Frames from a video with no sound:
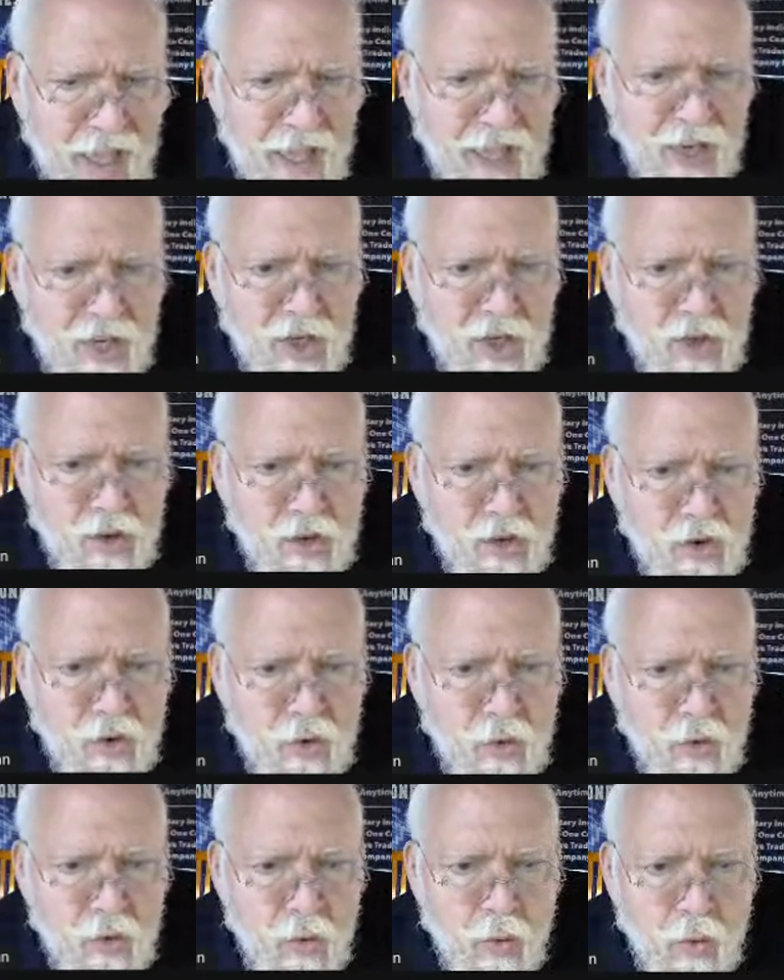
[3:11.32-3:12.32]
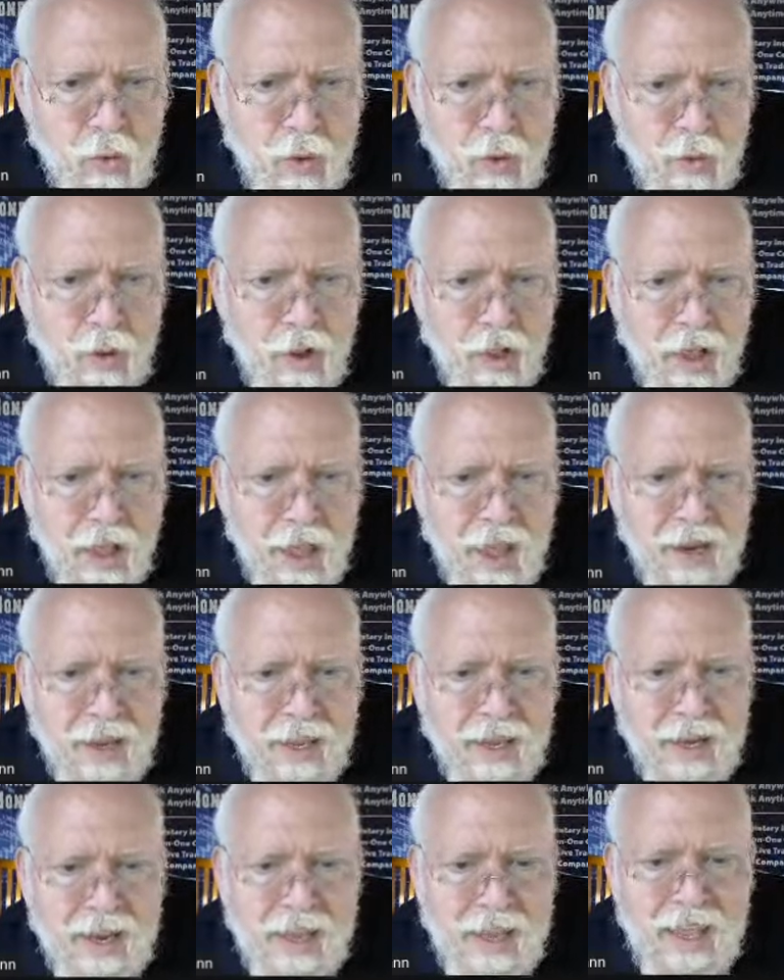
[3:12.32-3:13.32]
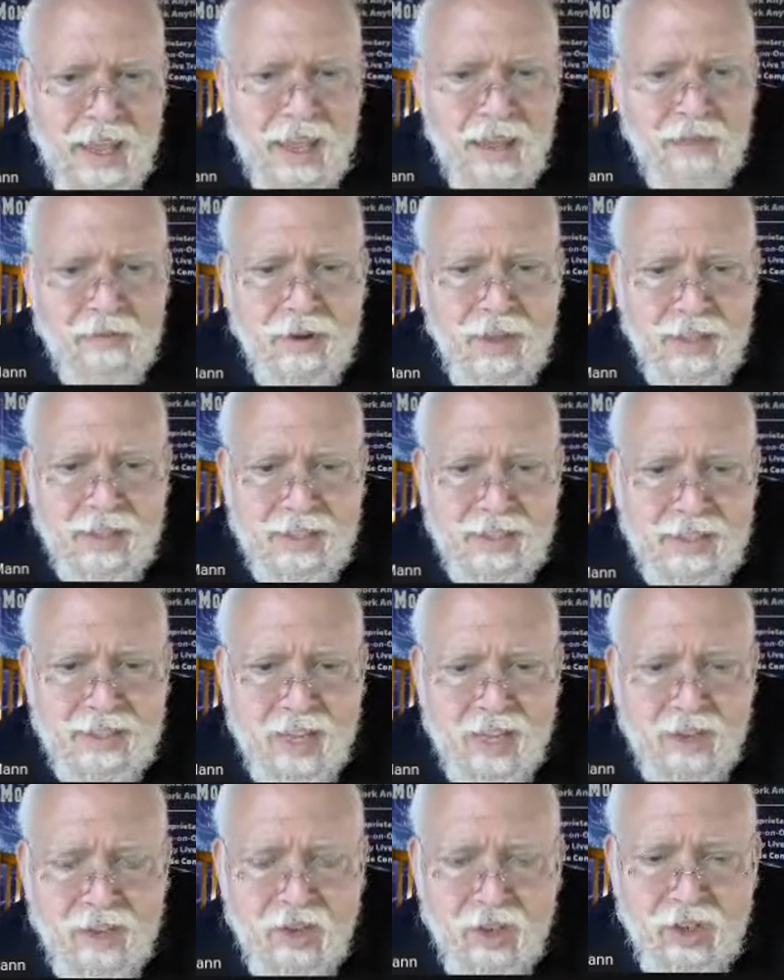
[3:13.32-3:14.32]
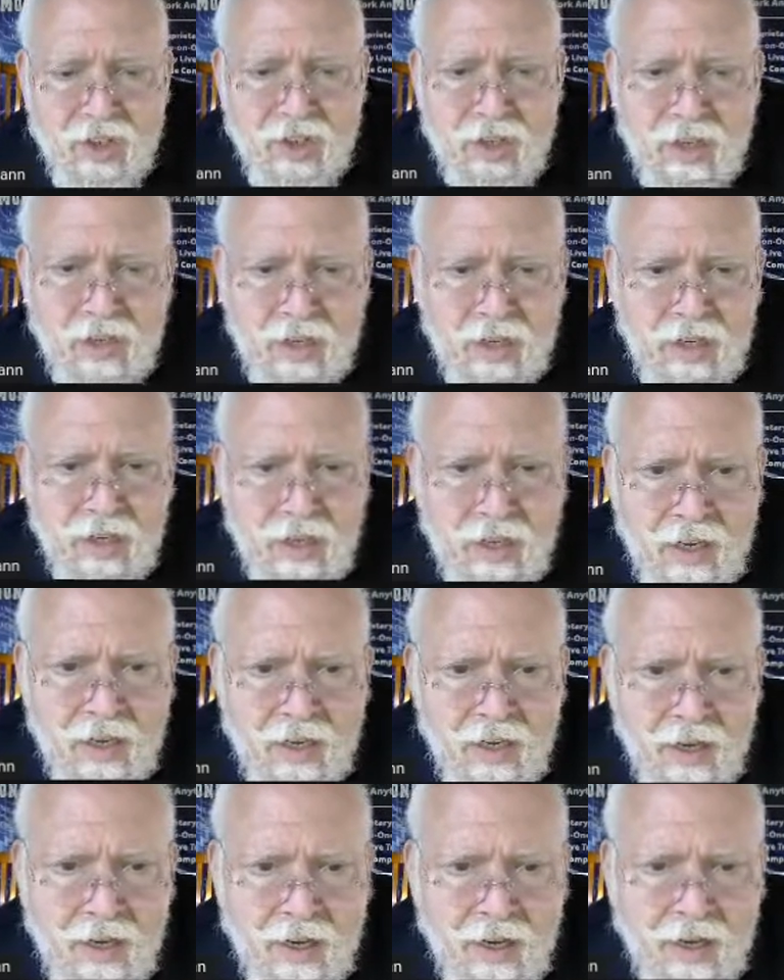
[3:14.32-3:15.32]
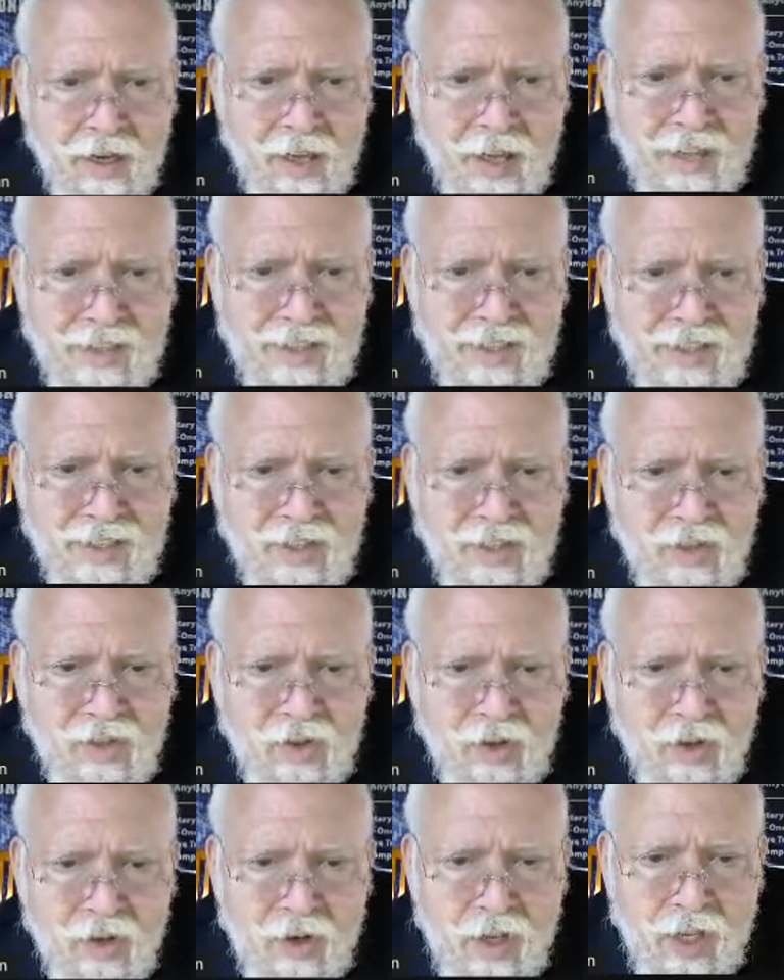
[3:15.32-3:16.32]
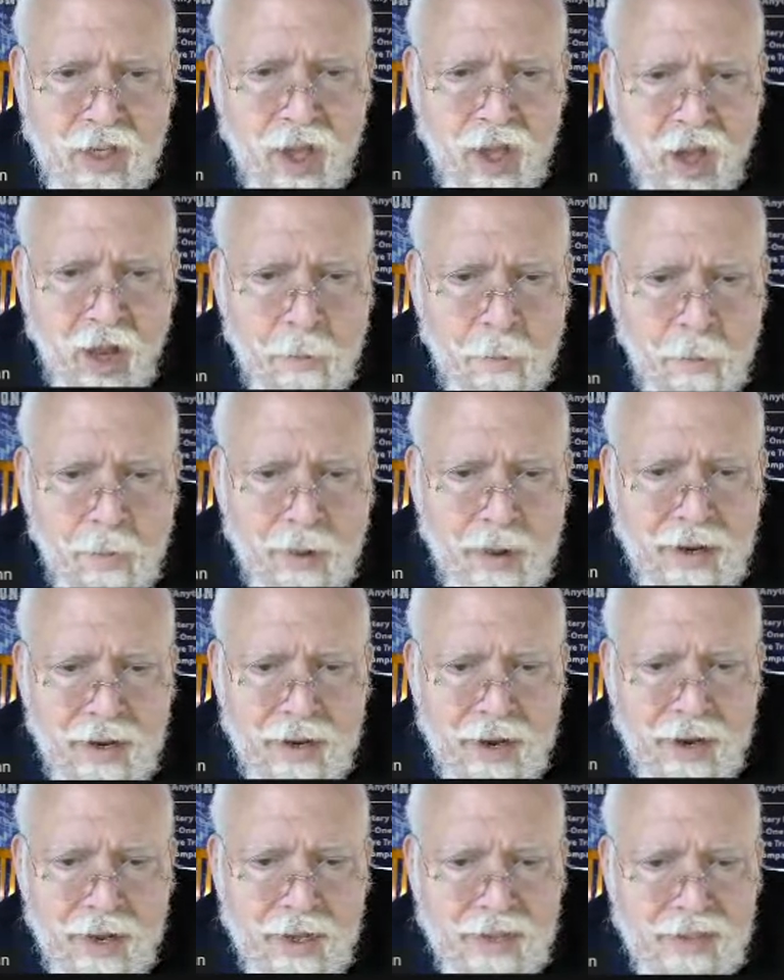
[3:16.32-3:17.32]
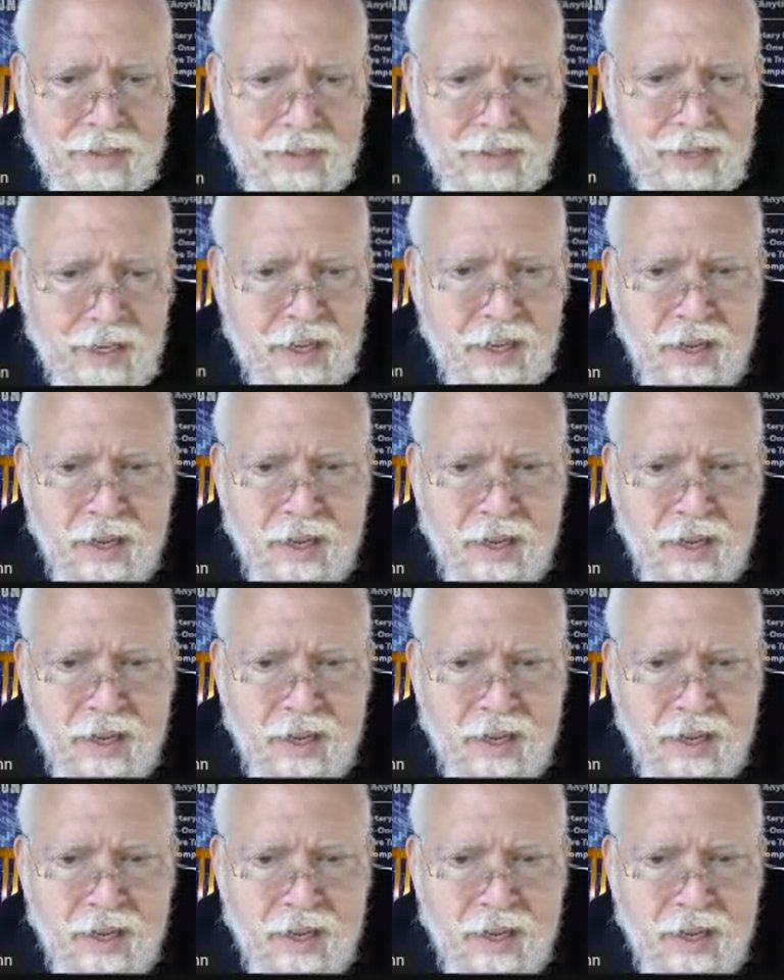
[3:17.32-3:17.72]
in June, we will add an evening session at 6:30 on Mondays.